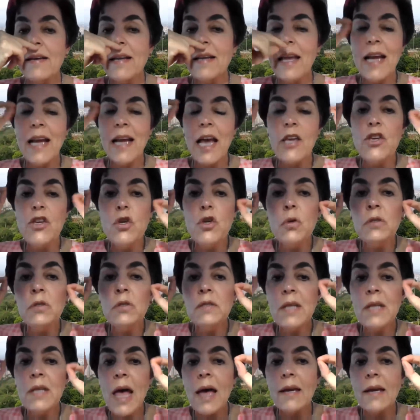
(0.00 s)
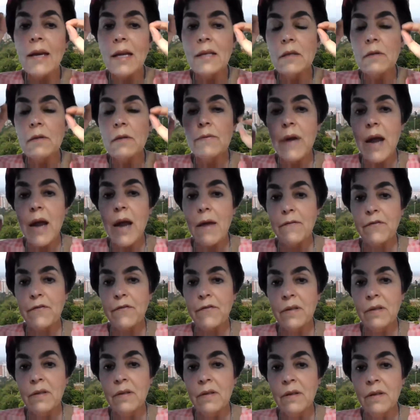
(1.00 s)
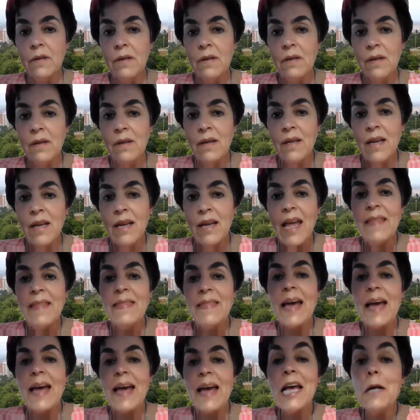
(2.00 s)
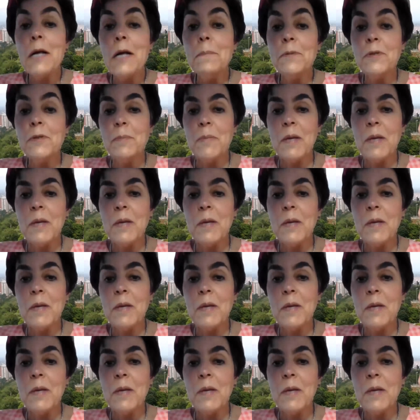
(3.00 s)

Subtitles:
and I use that as a graft. And that helps me